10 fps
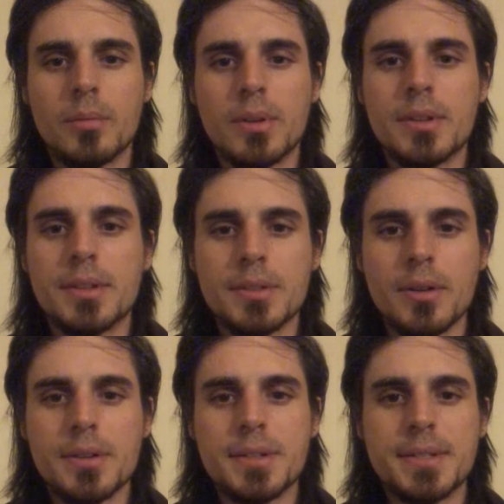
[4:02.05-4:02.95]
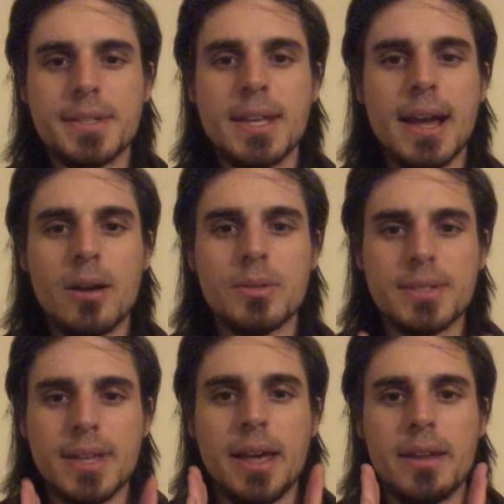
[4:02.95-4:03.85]
but it's hard to see
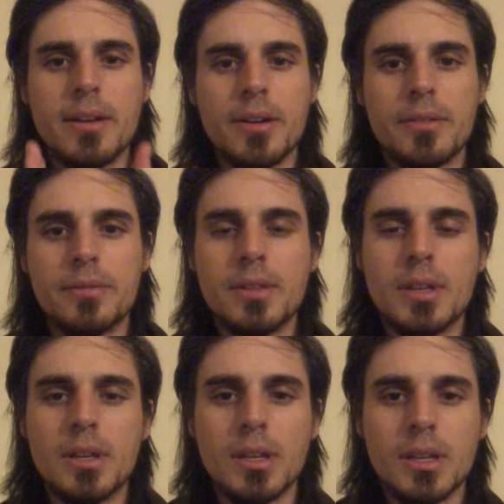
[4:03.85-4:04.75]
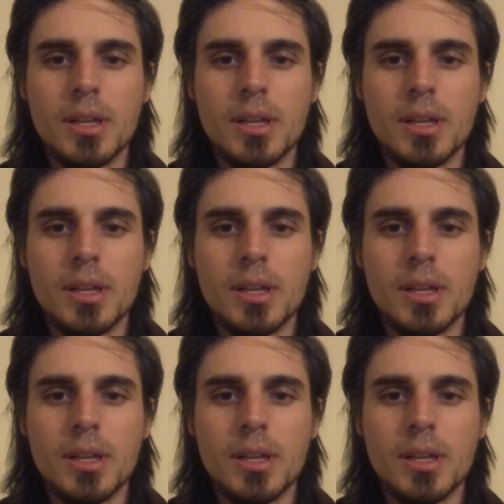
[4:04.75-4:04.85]
outside of the